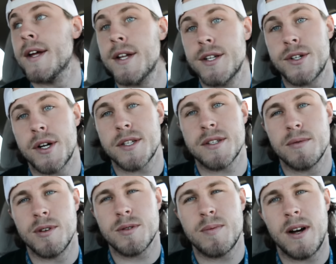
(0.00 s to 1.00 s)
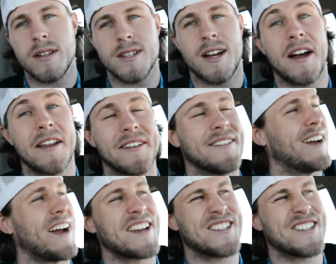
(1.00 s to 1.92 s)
and try some of those ponds out. I